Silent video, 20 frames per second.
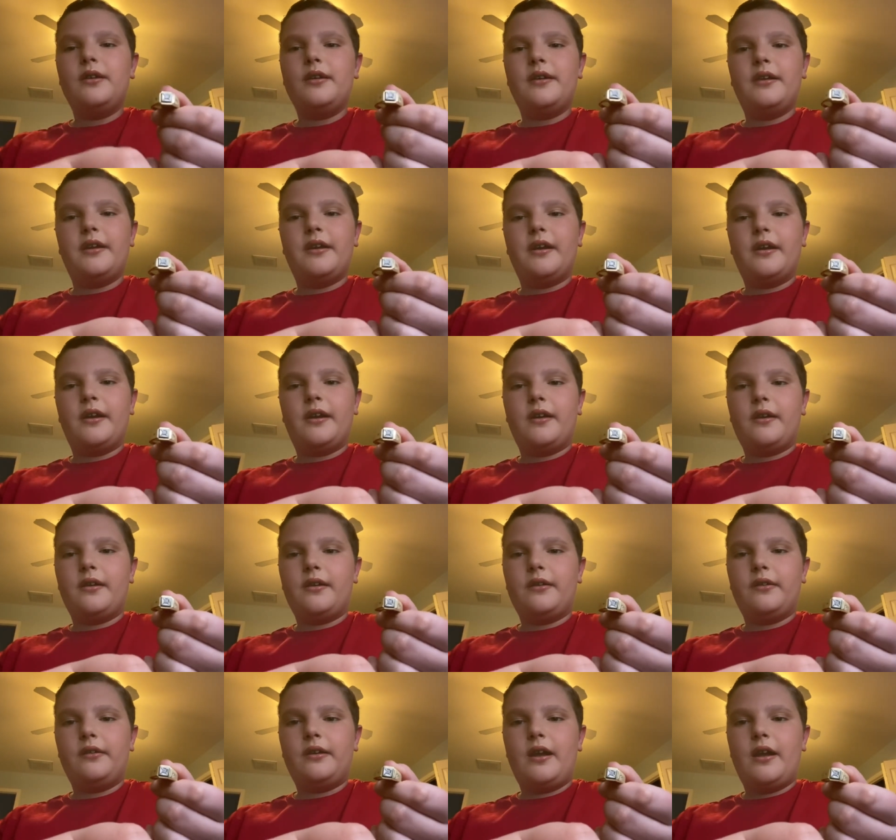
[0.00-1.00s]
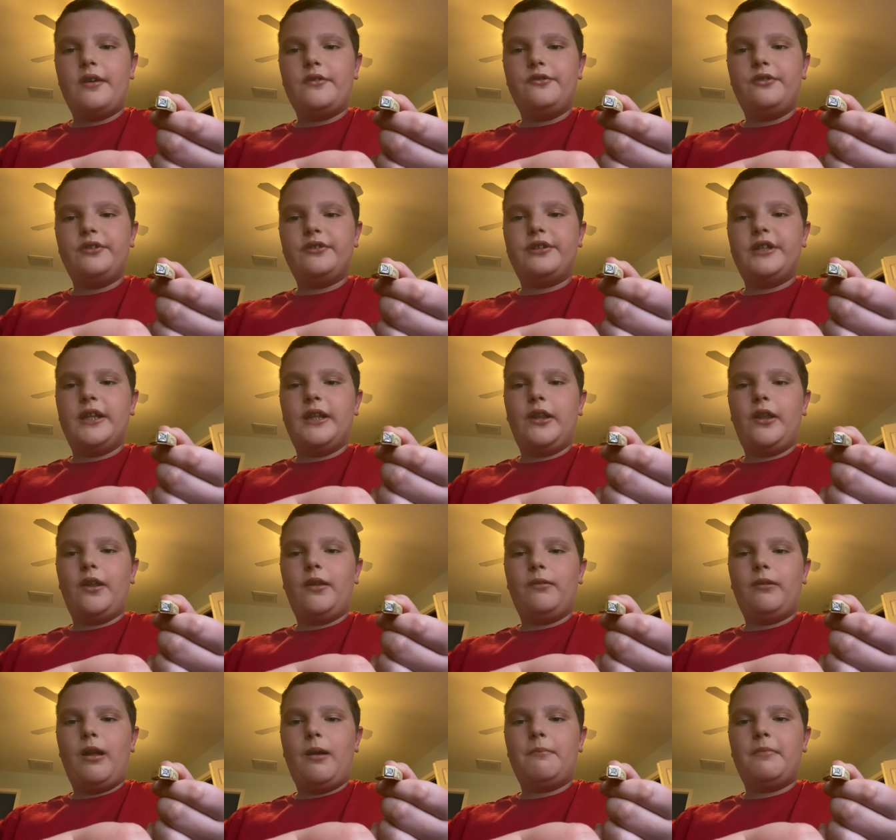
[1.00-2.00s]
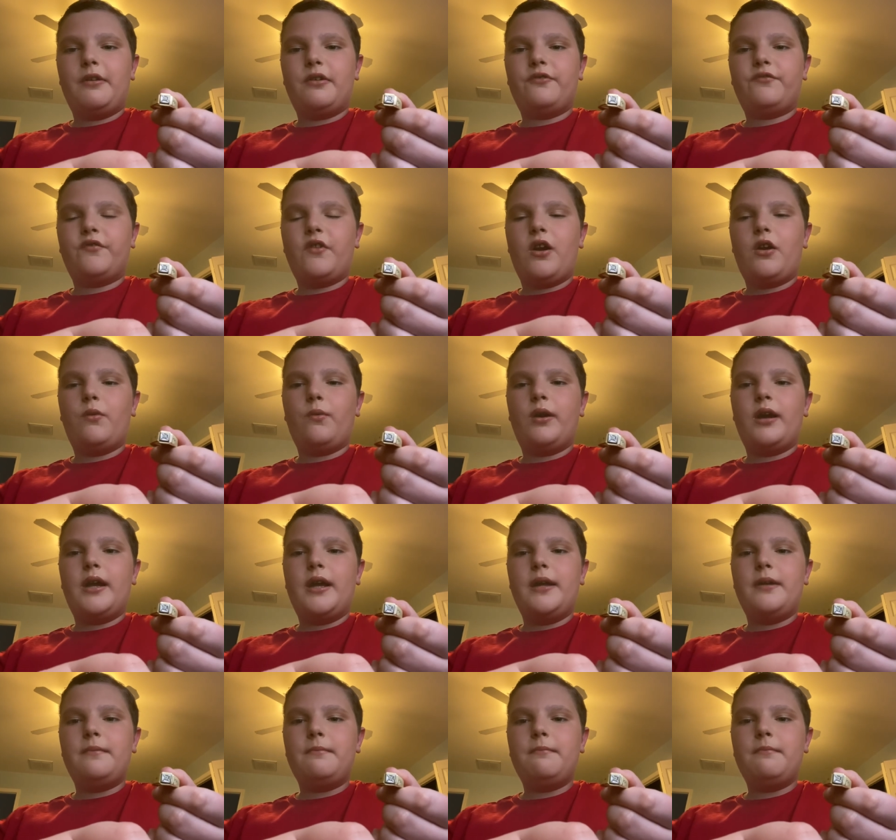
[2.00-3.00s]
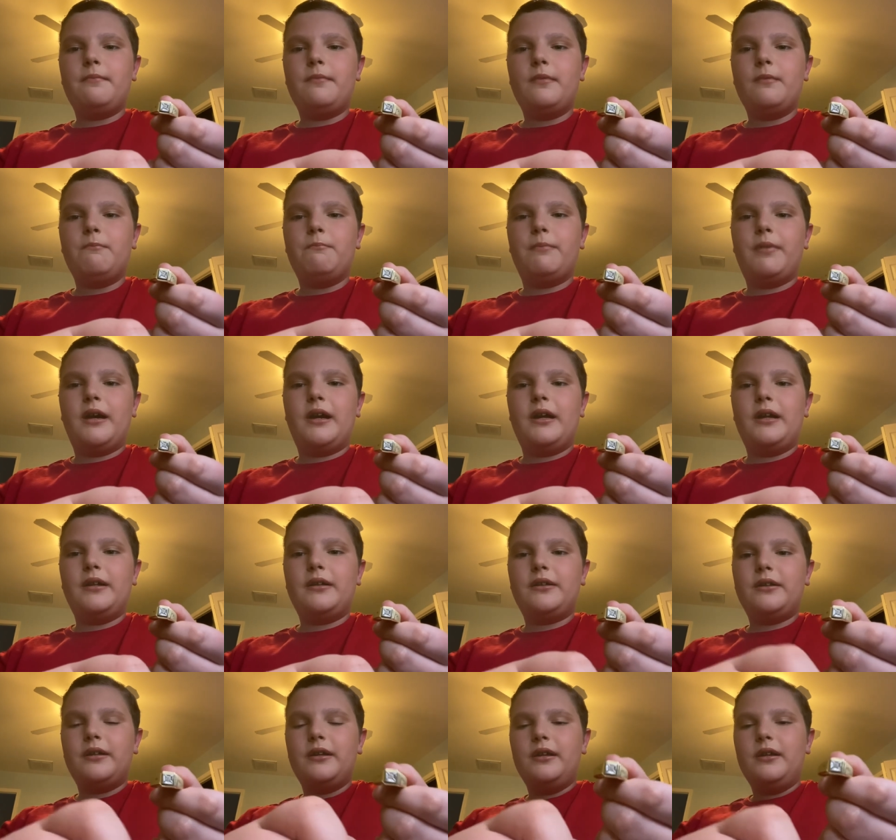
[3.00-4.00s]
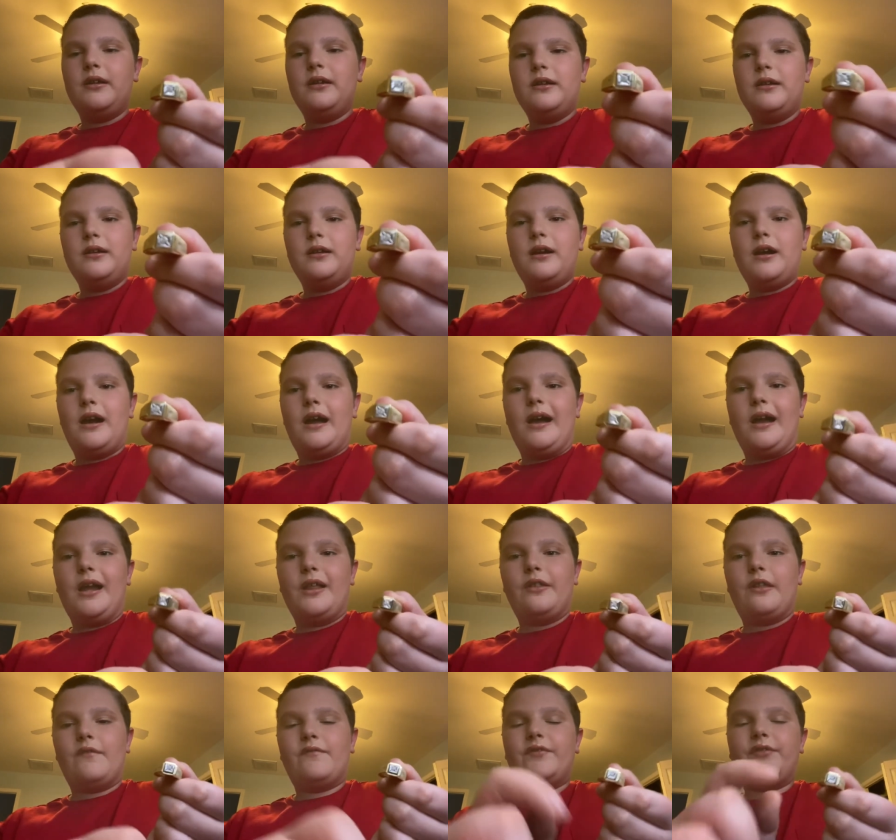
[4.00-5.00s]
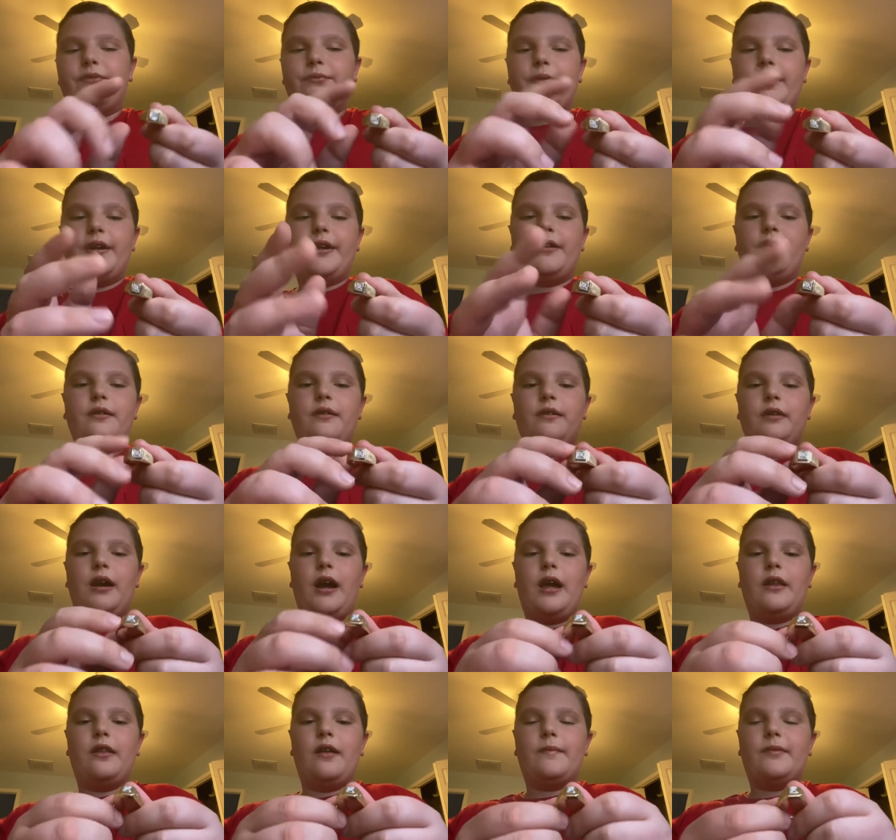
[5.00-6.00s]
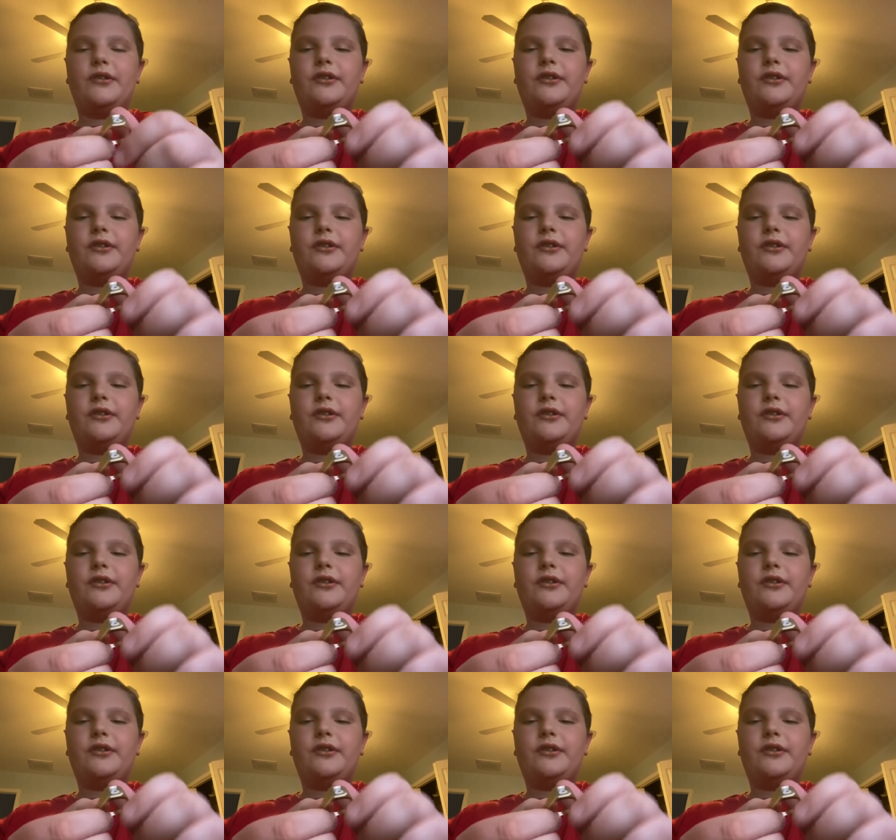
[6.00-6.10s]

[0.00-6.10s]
And you can see it a lot better far away. But I love this ring. I love it to